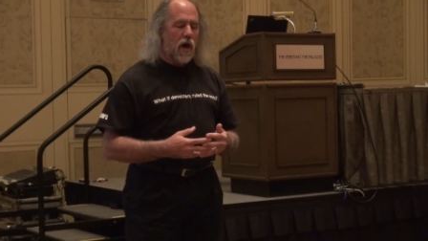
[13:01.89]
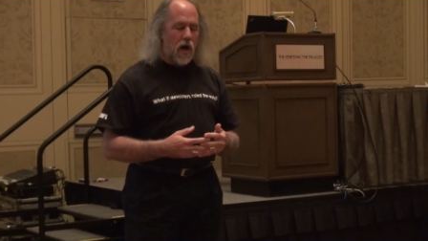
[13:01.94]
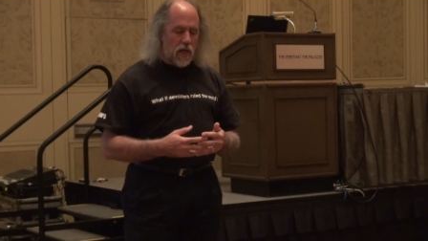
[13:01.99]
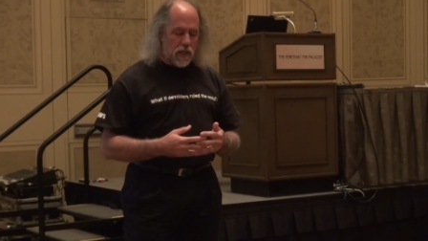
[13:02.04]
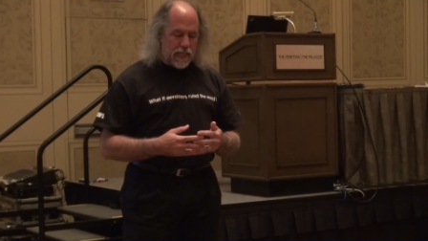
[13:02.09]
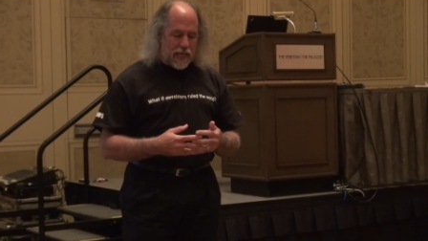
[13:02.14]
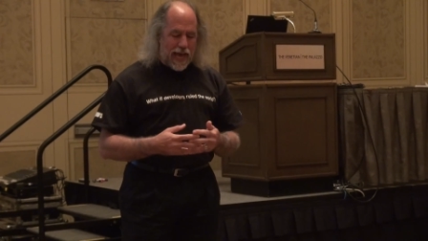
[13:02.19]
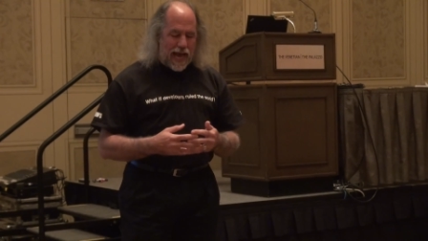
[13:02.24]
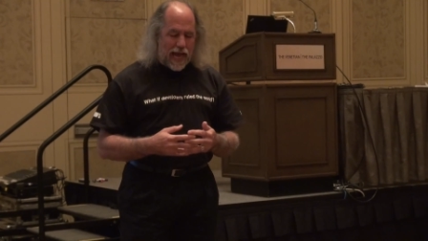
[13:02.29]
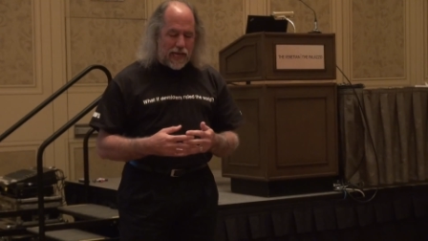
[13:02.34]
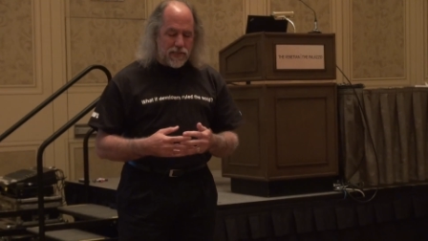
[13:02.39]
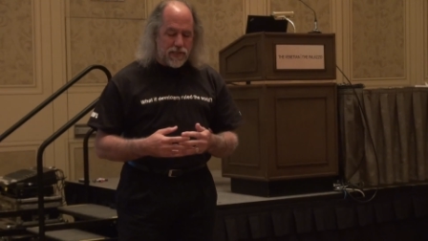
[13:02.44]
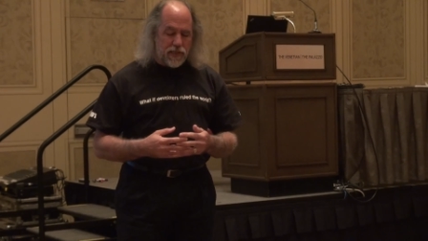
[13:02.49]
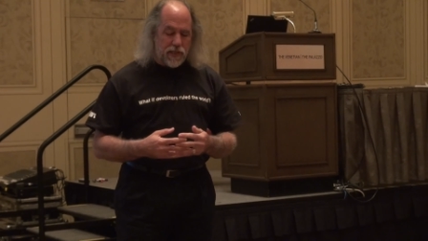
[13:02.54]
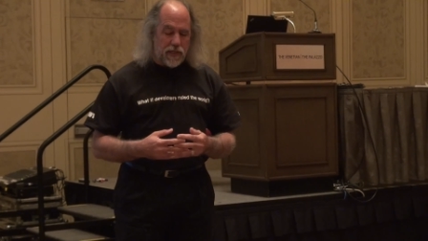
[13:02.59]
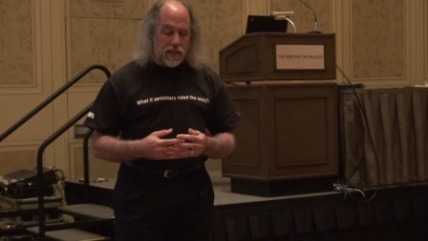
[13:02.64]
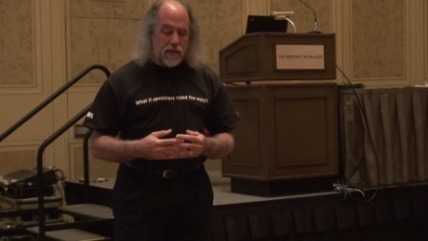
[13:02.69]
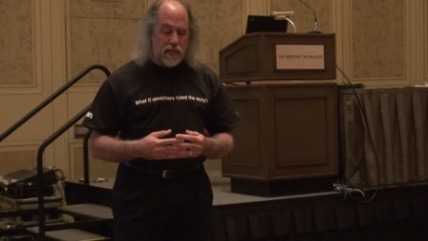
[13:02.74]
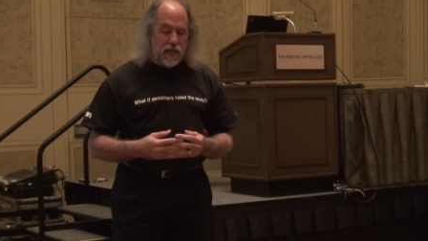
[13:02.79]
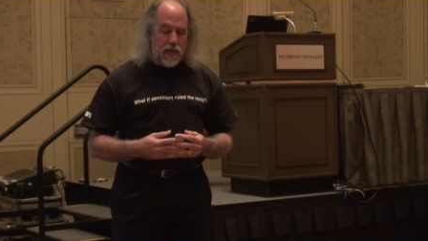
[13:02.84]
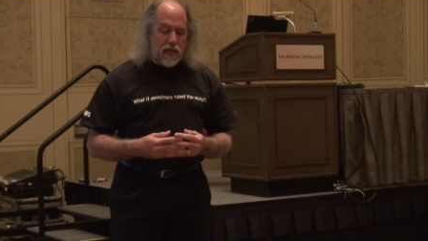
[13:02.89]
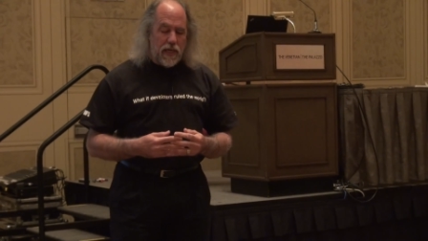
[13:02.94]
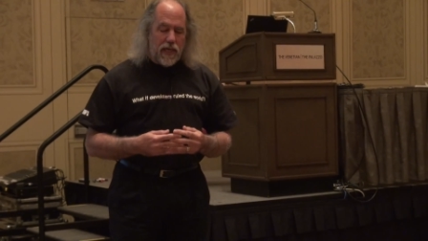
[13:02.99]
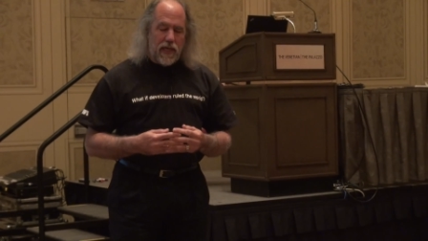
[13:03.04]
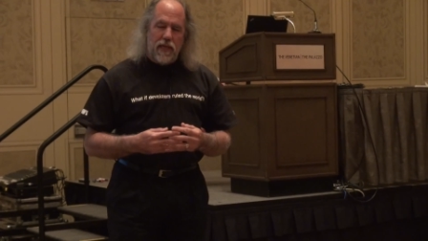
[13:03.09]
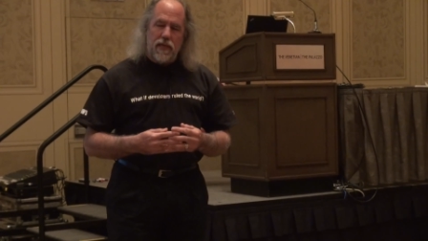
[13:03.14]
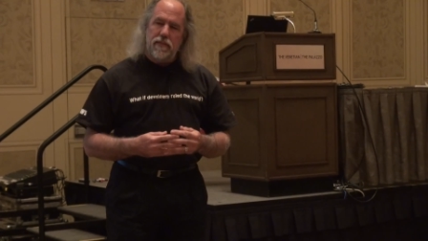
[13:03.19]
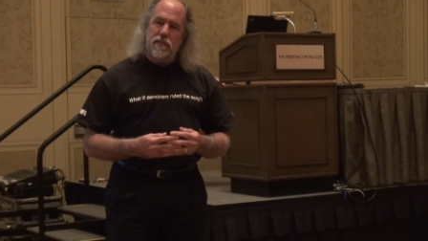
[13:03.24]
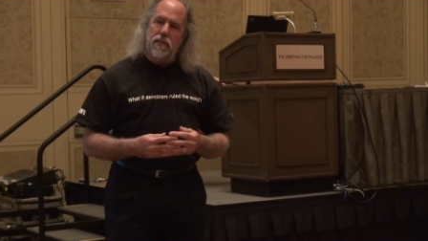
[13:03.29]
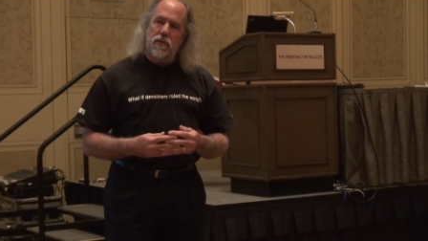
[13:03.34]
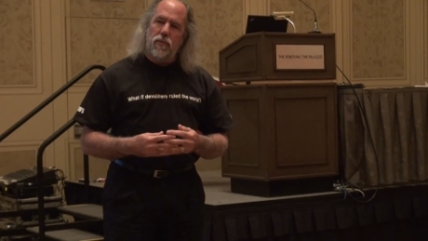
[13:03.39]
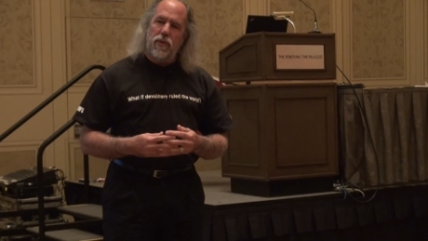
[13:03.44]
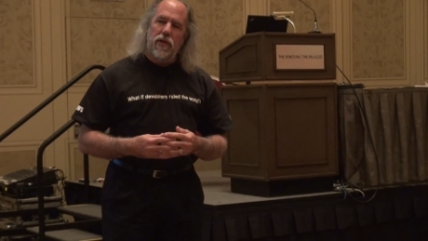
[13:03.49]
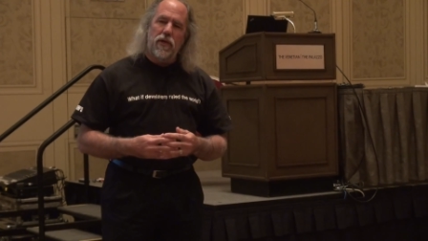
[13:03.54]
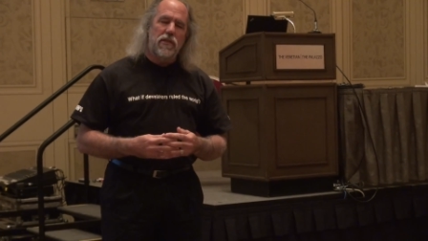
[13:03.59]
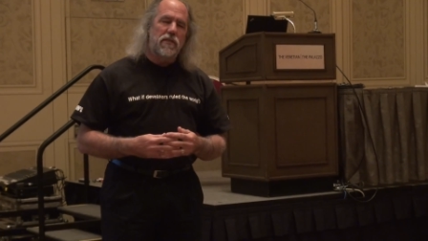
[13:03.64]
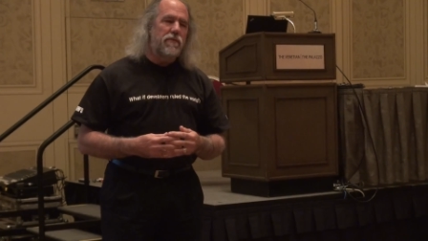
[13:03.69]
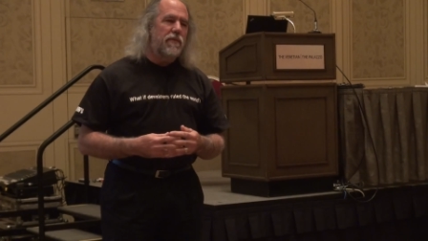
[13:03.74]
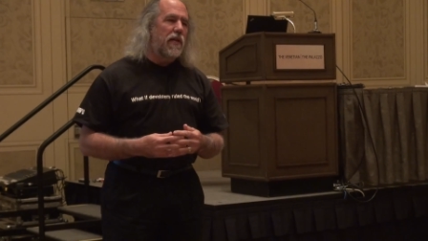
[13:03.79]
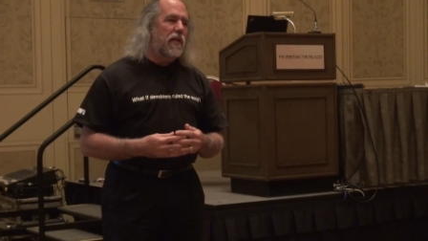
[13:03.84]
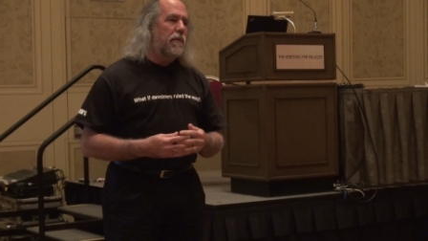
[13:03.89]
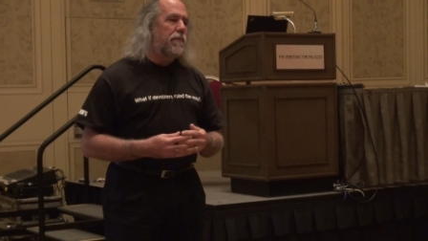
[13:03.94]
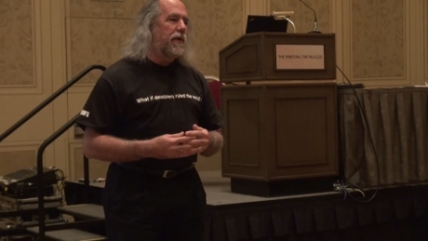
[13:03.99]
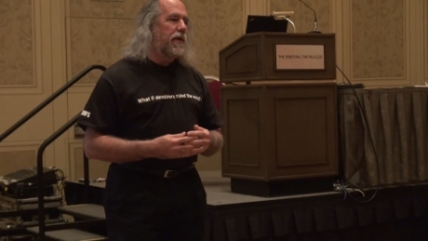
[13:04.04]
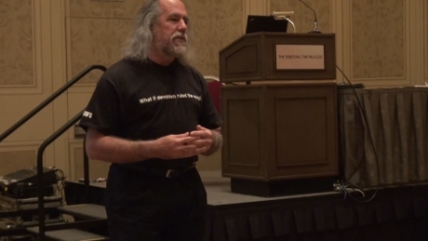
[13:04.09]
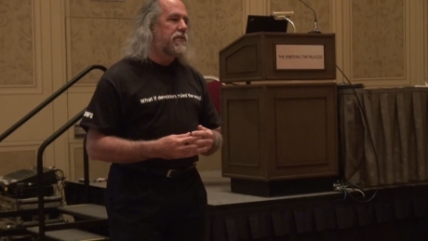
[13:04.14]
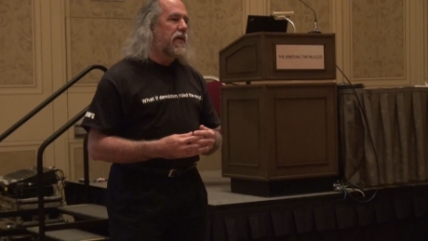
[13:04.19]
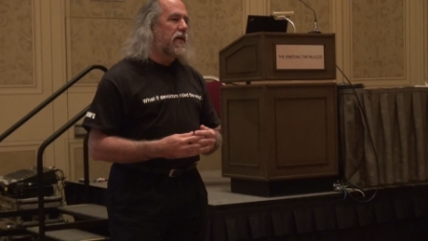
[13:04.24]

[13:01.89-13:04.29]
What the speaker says: call to action, is that we are developing a